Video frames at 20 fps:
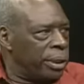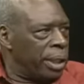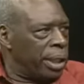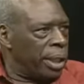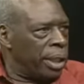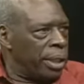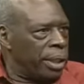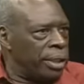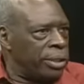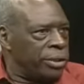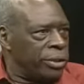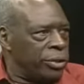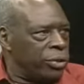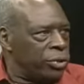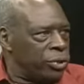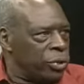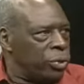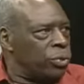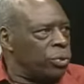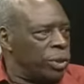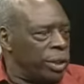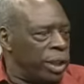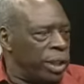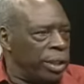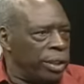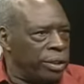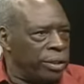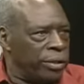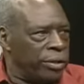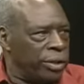uh, into the school
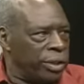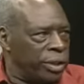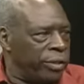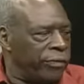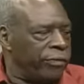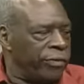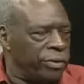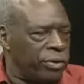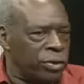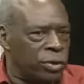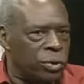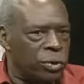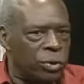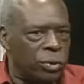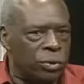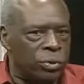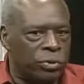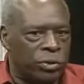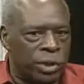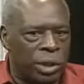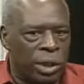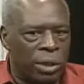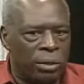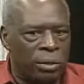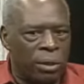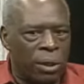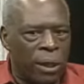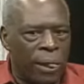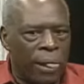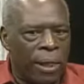year, into the different schools.
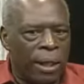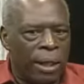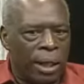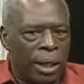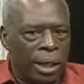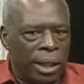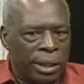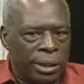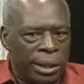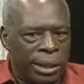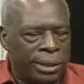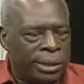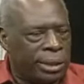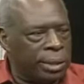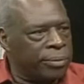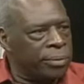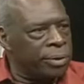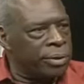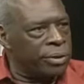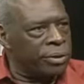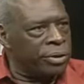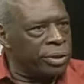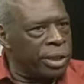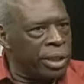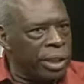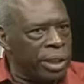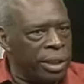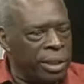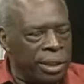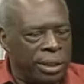So, right. Uh, yes, I'm
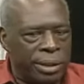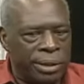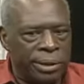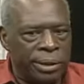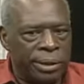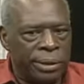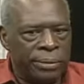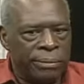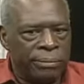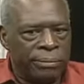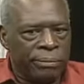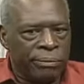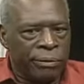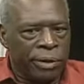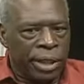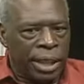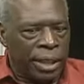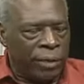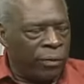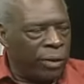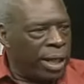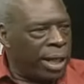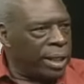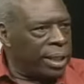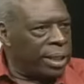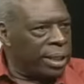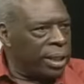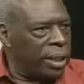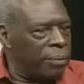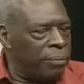concerned, and any way I
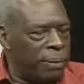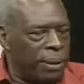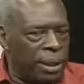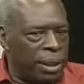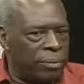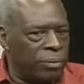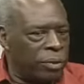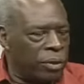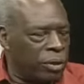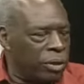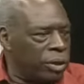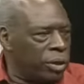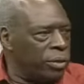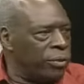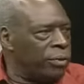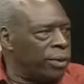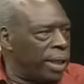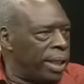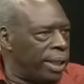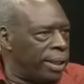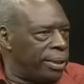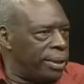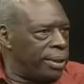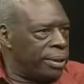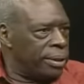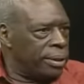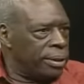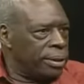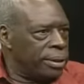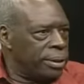can help out, I'm going to do that.
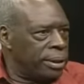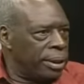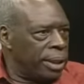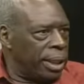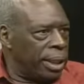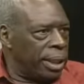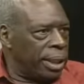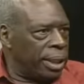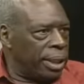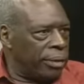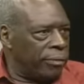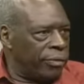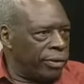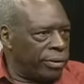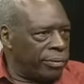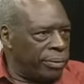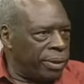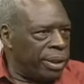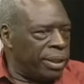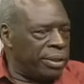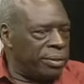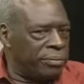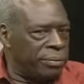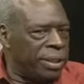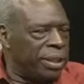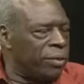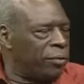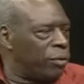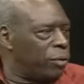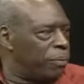Uh, if it means
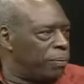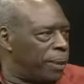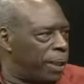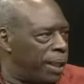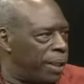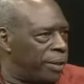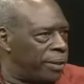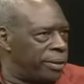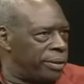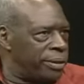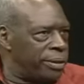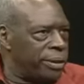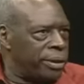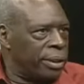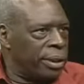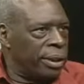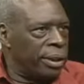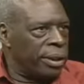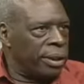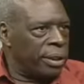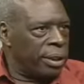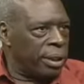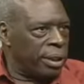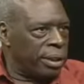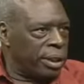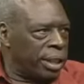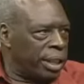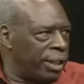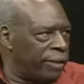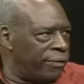meeting with parents mm-hmm.
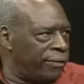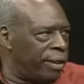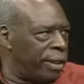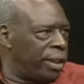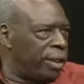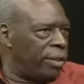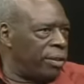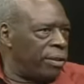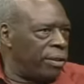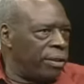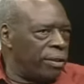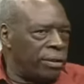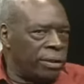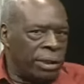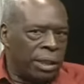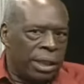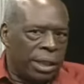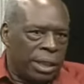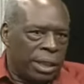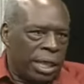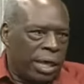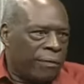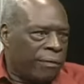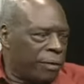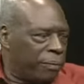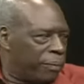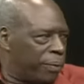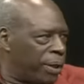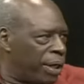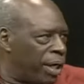in the evening or having
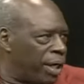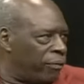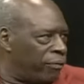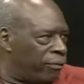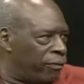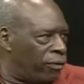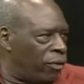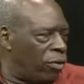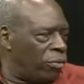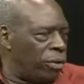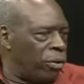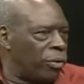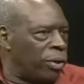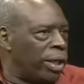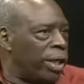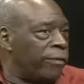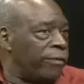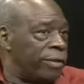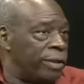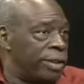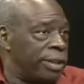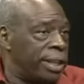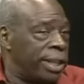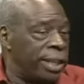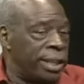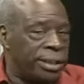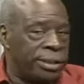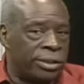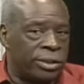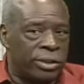a parent forum or whatever it
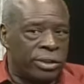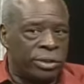takes